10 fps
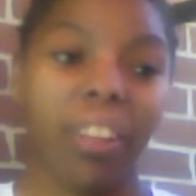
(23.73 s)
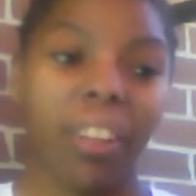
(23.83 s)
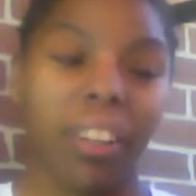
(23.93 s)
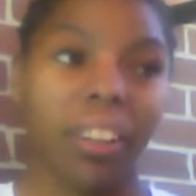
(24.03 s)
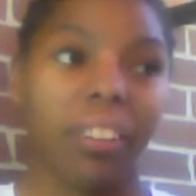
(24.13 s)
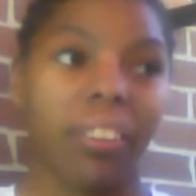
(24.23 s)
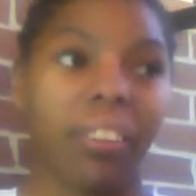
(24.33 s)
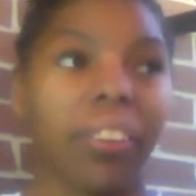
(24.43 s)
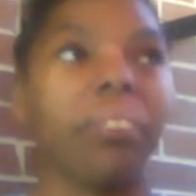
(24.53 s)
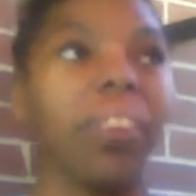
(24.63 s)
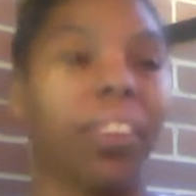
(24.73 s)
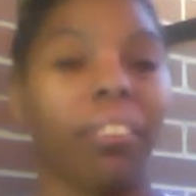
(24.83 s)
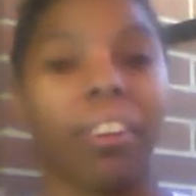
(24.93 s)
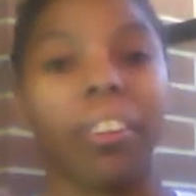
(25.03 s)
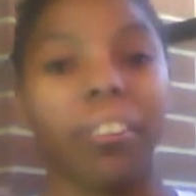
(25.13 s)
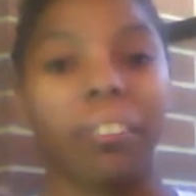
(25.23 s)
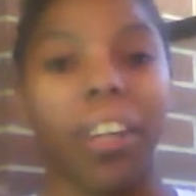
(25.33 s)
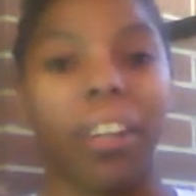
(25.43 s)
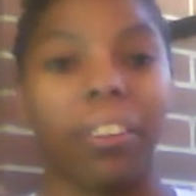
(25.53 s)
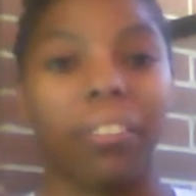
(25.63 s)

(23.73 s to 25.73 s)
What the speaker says: I'm going to be talking about